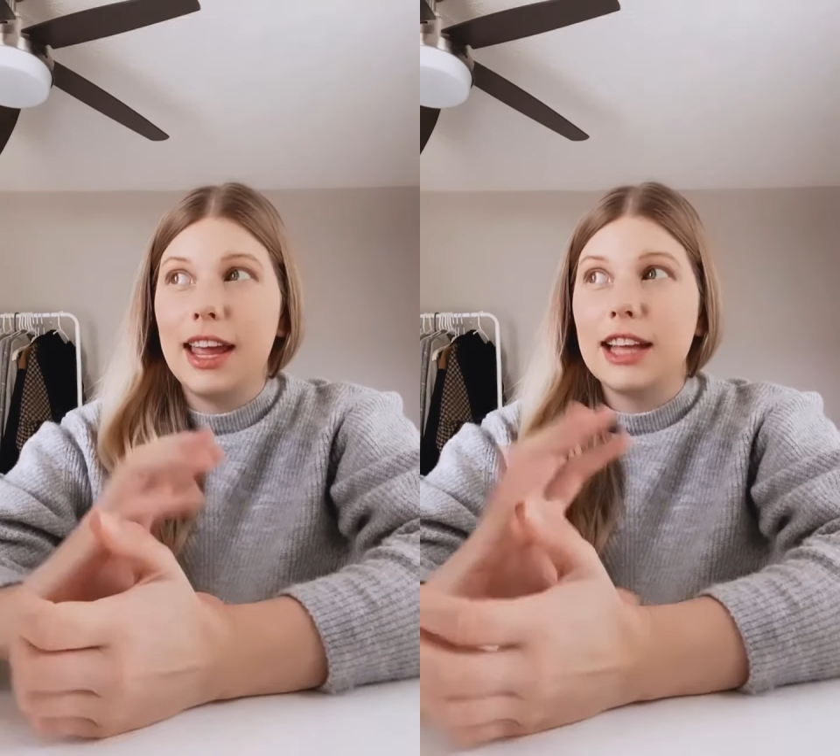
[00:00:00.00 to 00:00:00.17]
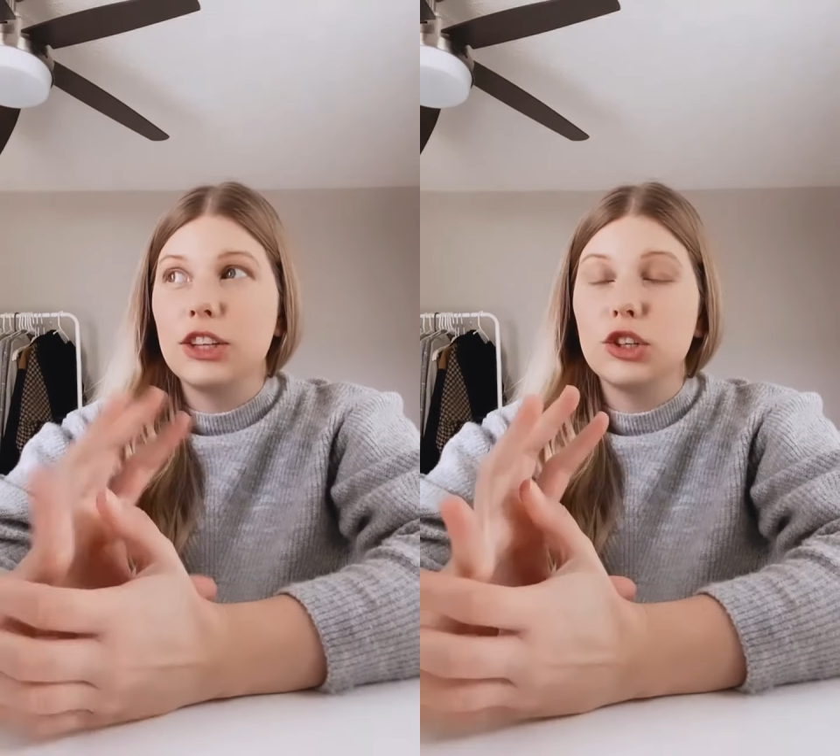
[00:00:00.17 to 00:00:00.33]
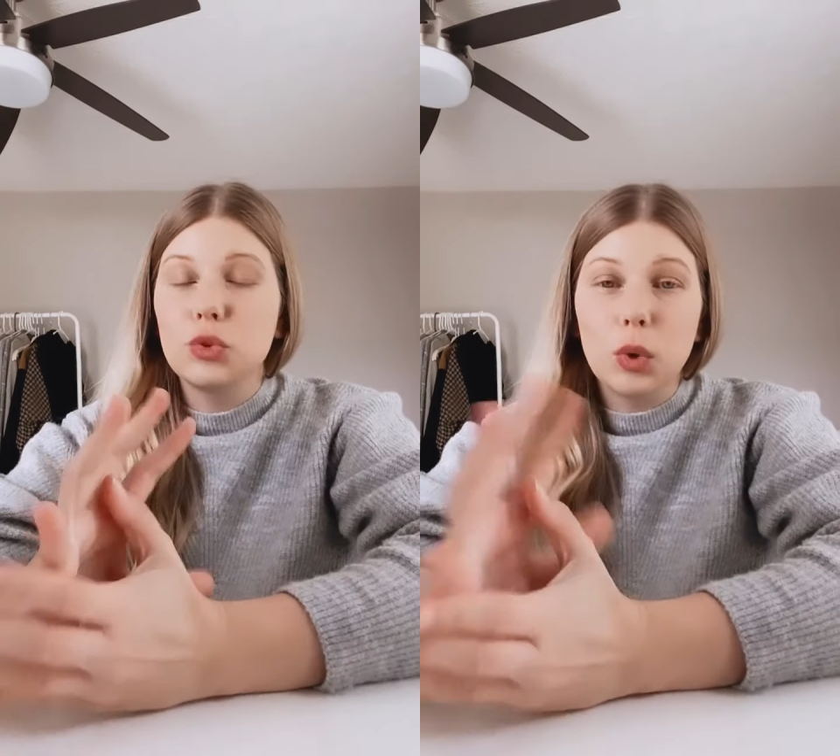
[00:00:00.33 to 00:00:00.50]

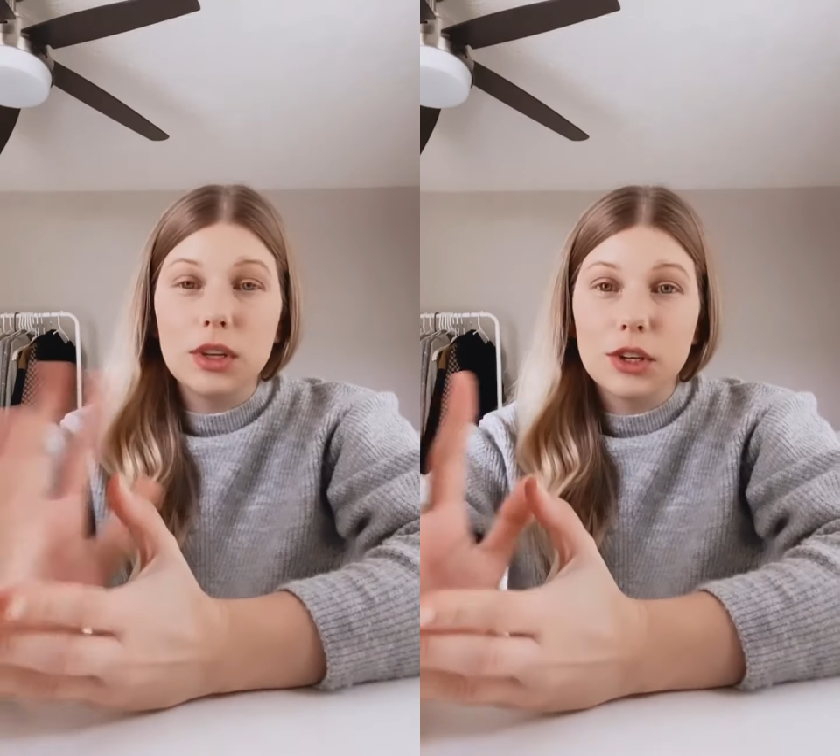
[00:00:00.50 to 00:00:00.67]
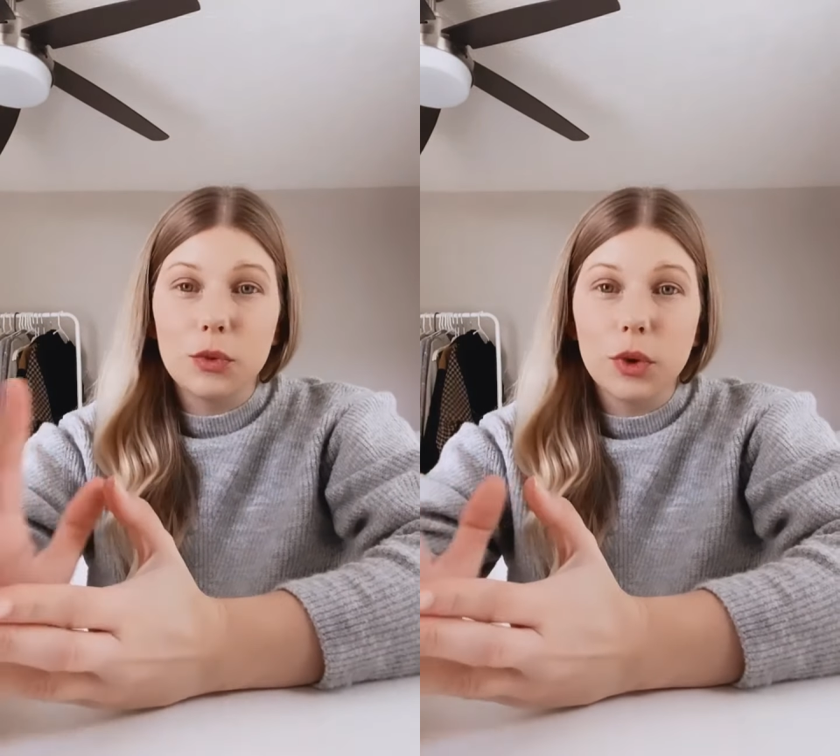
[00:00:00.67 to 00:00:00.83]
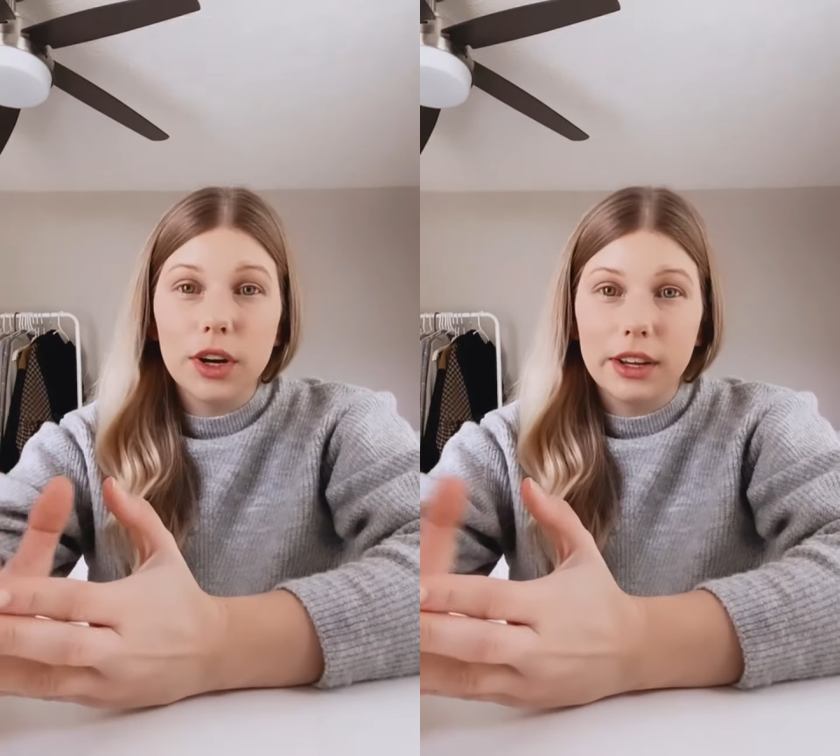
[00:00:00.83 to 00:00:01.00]
It just
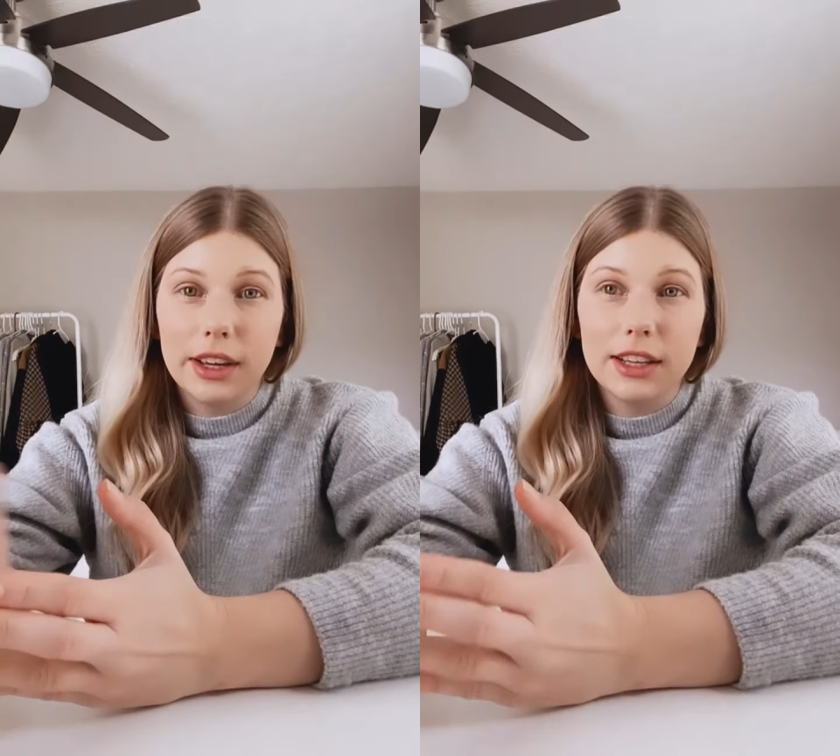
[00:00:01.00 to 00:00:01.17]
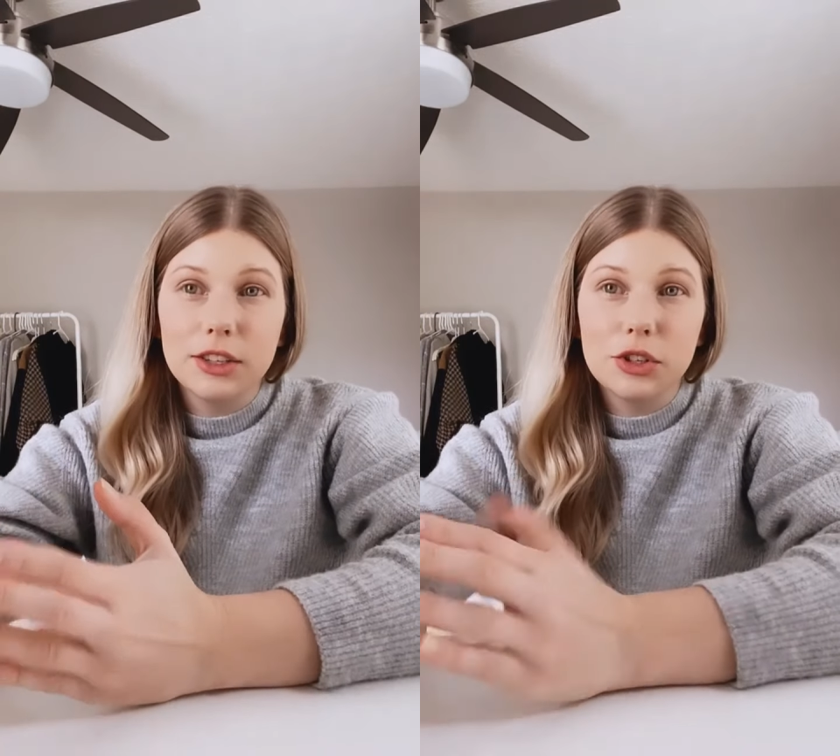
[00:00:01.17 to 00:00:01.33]
wasn't working.